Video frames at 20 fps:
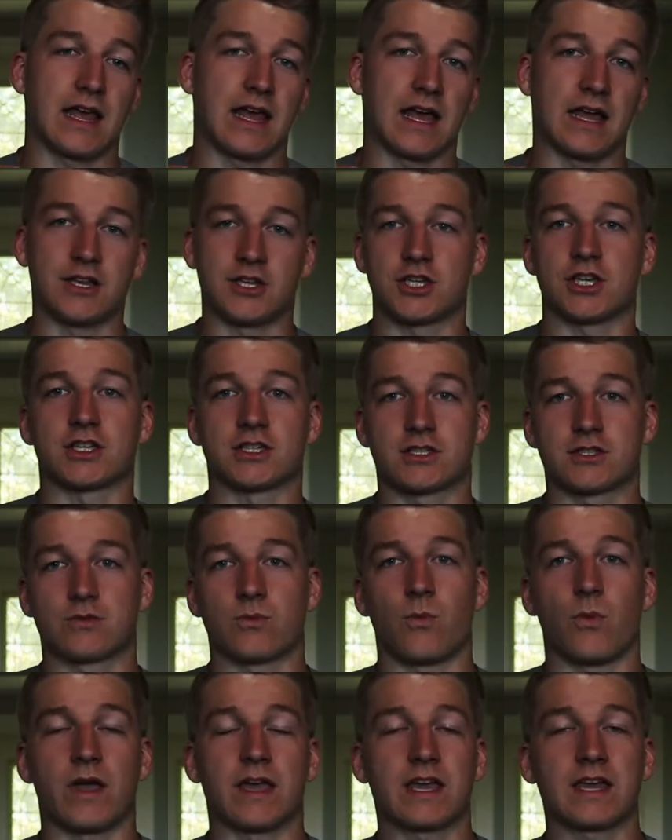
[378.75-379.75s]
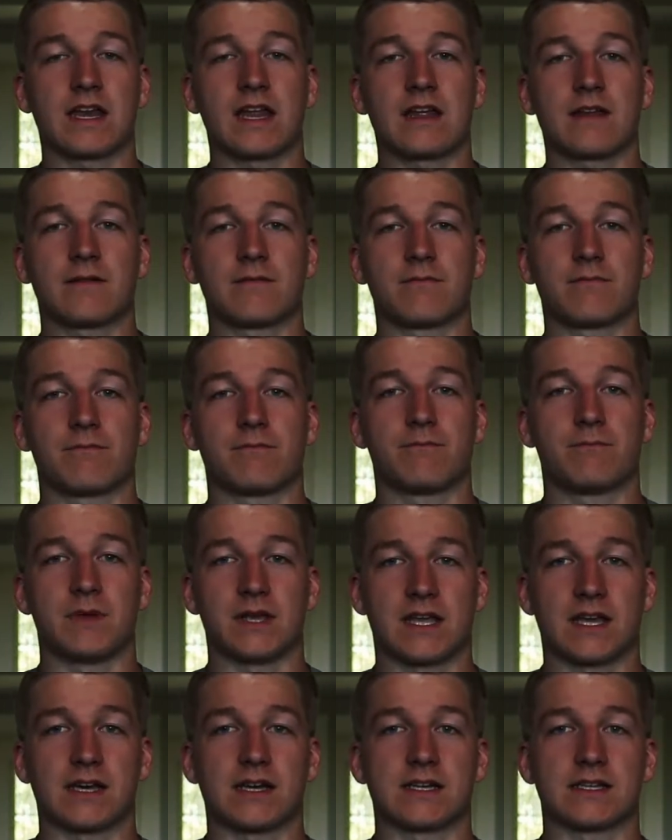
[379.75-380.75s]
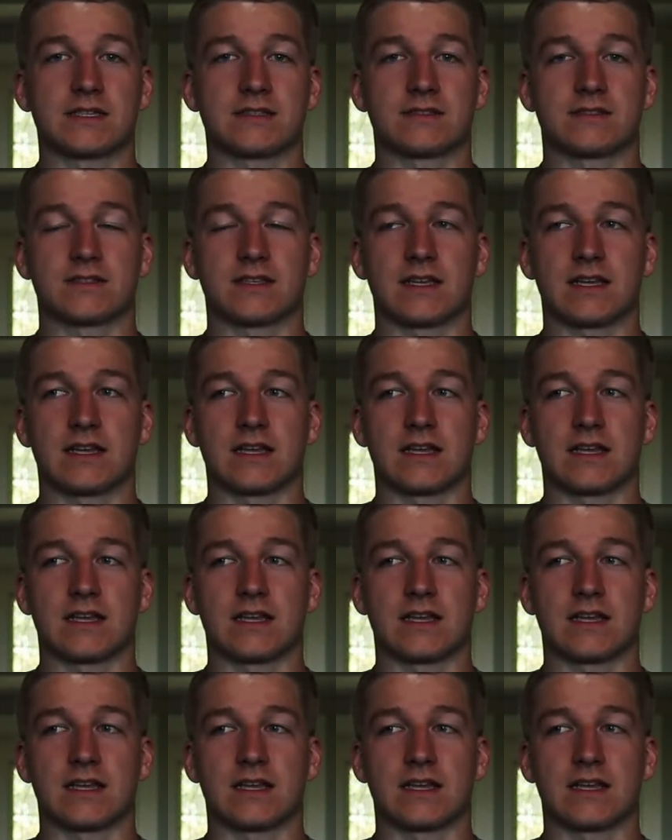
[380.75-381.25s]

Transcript: and just winging it, because